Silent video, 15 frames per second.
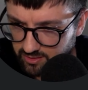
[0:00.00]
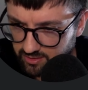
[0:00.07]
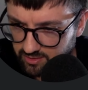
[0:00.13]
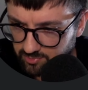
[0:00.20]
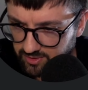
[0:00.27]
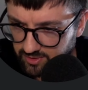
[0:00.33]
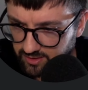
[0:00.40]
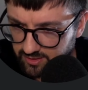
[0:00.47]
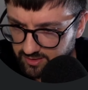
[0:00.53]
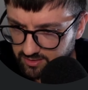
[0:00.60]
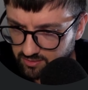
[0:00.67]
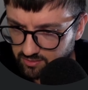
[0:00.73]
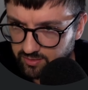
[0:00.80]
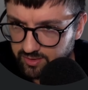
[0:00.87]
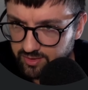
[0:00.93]
Let's bring this
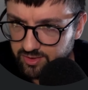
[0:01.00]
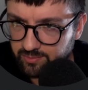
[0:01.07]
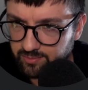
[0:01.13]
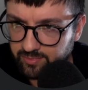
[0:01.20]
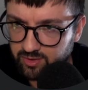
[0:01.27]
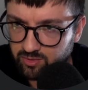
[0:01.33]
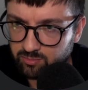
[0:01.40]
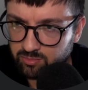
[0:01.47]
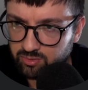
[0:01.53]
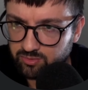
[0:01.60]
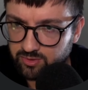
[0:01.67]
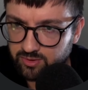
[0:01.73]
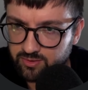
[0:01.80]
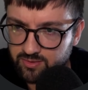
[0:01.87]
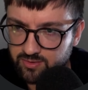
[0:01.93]
grungy metal
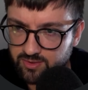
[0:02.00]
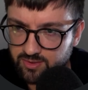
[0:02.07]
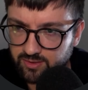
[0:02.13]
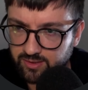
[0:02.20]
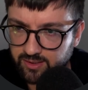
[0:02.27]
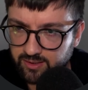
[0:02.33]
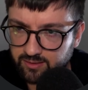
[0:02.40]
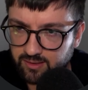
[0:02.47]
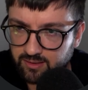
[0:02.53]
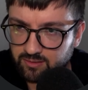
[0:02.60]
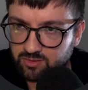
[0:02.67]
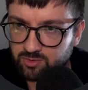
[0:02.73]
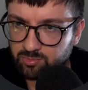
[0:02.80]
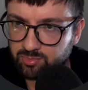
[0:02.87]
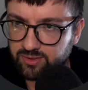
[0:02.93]
bronze in there. That
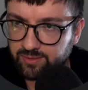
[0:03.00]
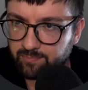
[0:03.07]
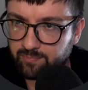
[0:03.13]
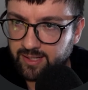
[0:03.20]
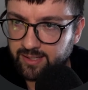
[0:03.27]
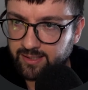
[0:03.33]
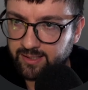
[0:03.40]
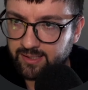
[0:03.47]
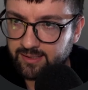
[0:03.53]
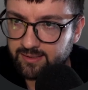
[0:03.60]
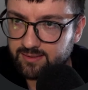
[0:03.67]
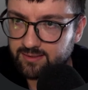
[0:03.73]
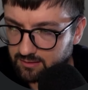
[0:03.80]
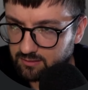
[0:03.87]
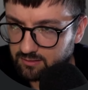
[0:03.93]
looks pretty
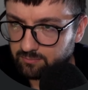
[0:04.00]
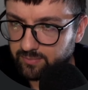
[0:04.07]
badass.